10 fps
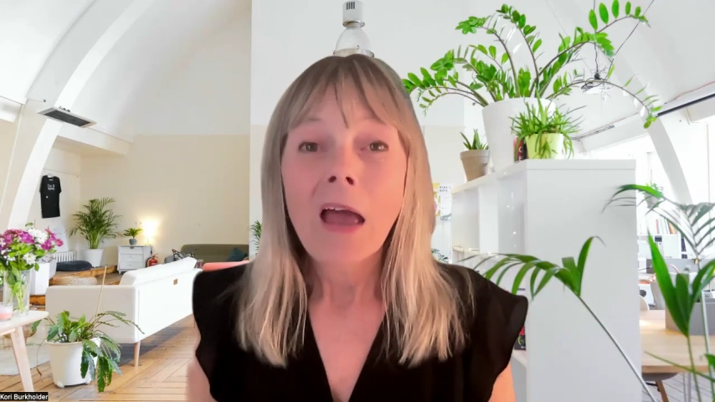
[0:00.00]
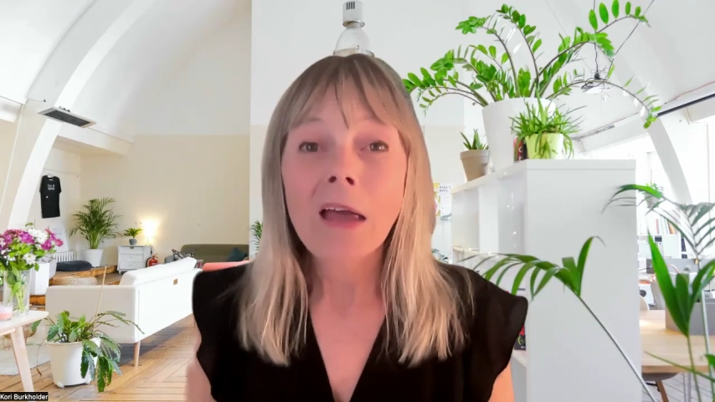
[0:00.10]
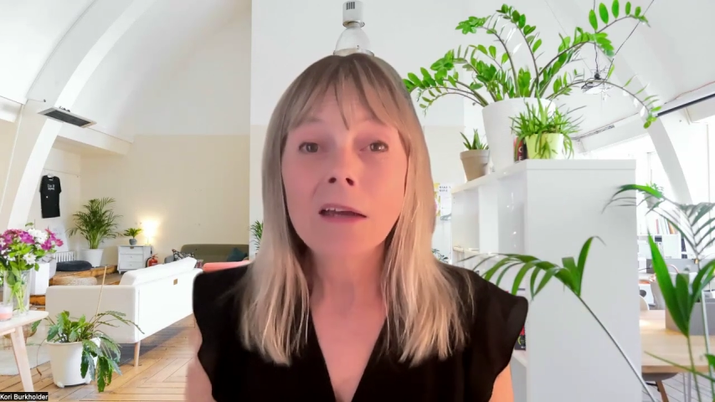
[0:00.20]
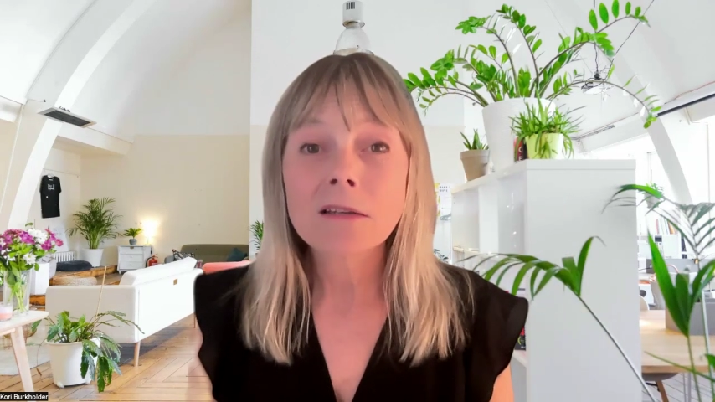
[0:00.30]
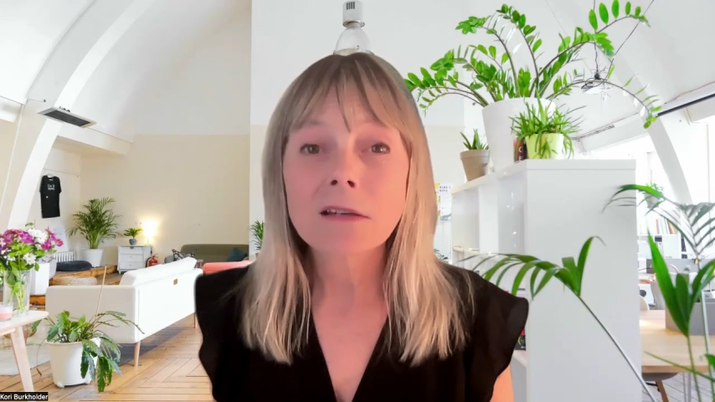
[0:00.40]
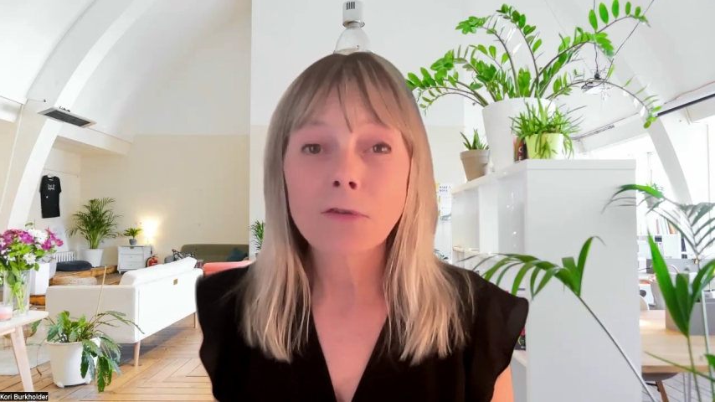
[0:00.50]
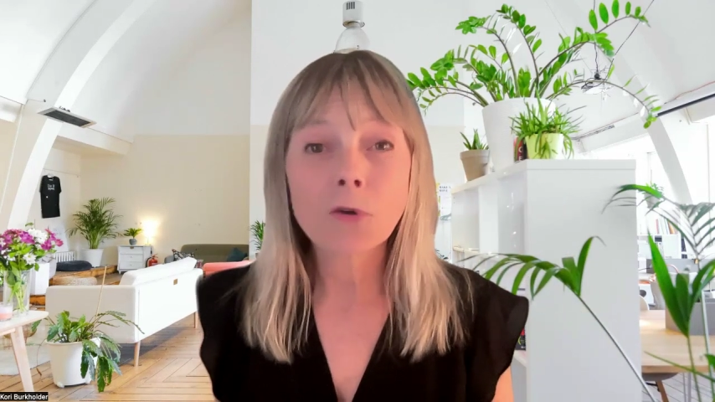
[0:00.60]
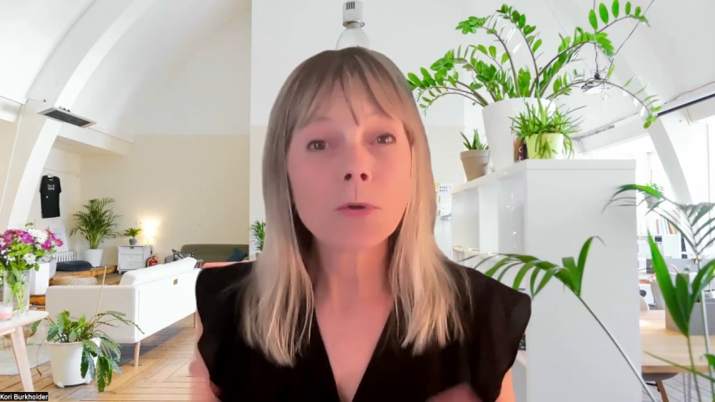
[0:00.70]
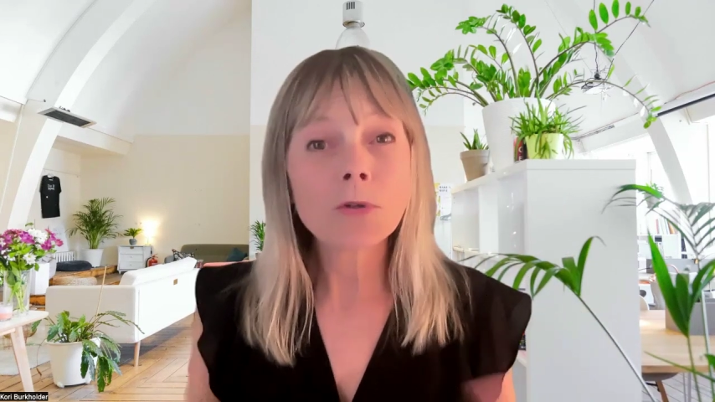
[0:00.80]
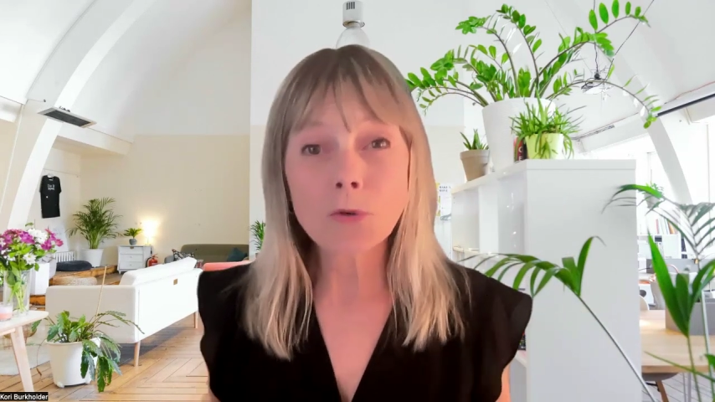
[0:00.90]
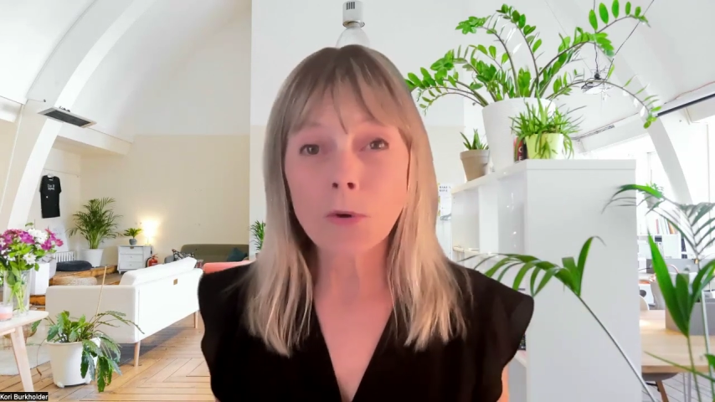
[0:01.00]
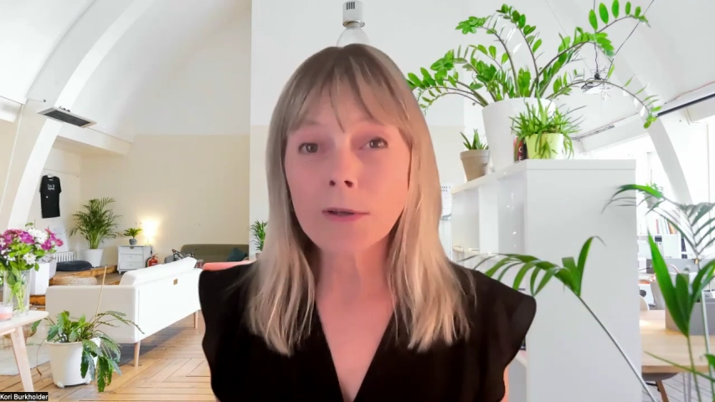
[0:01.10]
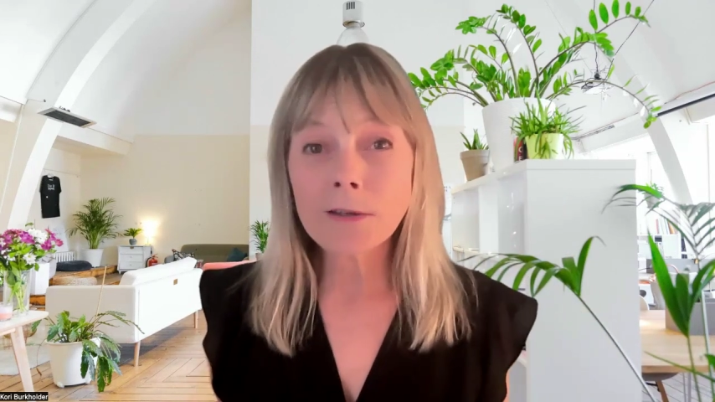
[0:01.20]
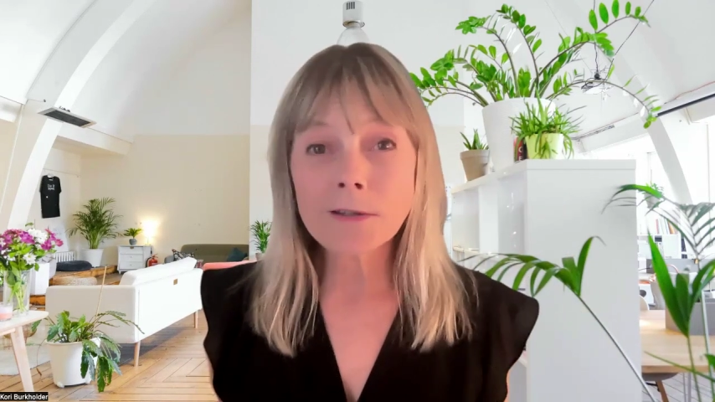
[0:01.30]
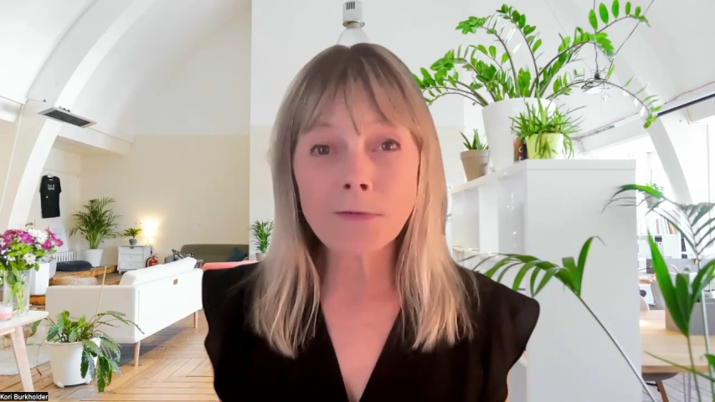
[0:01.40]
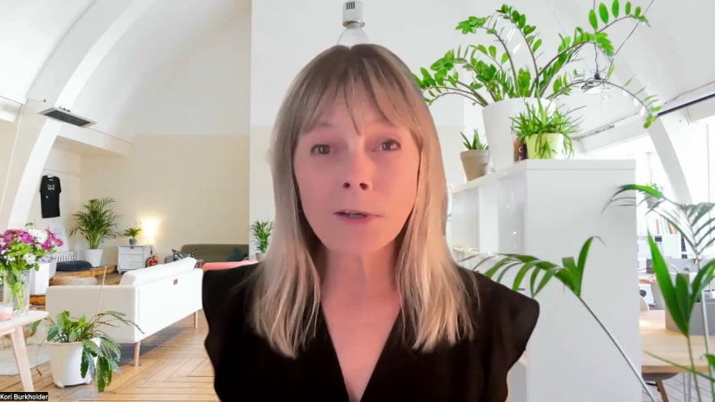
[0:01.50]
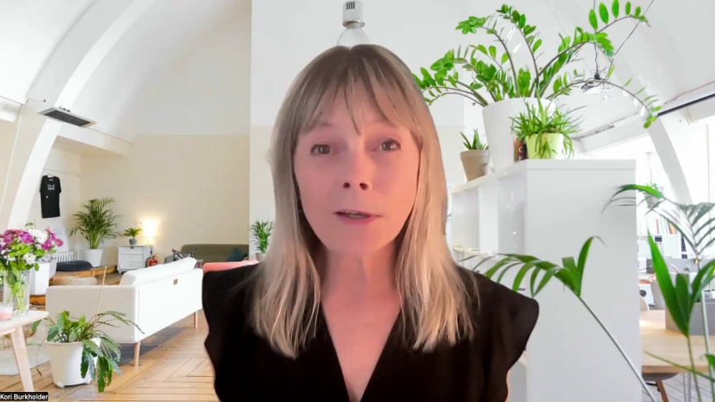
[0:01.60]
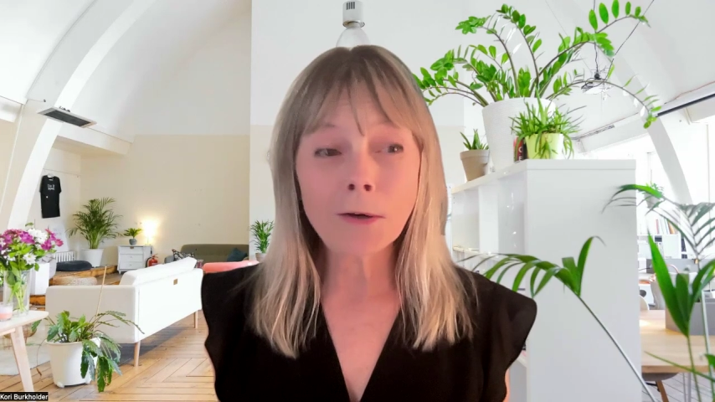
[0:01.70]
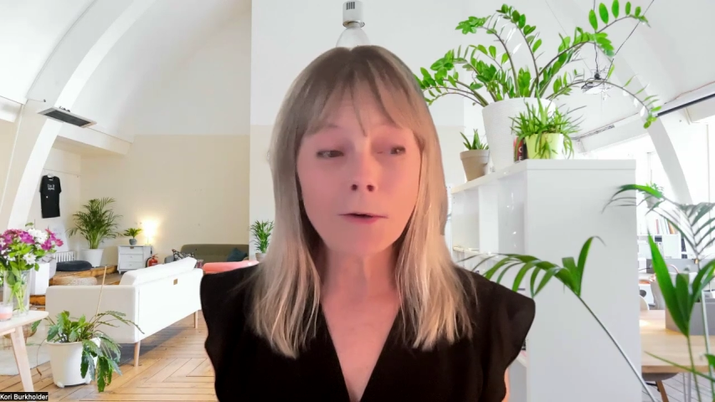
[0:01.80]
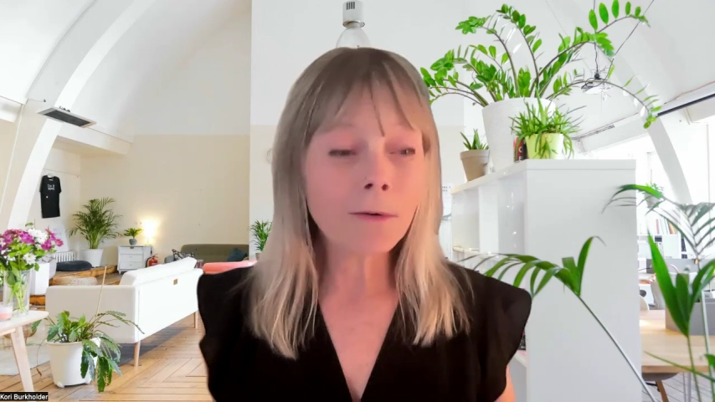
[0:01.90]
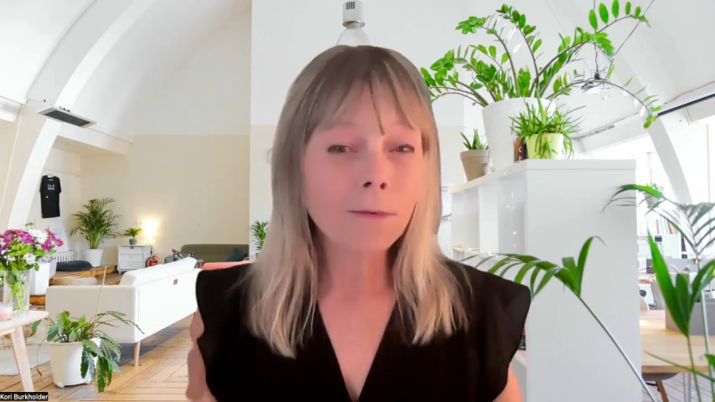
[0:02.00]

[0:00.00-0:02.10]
And if you enjoyed this video,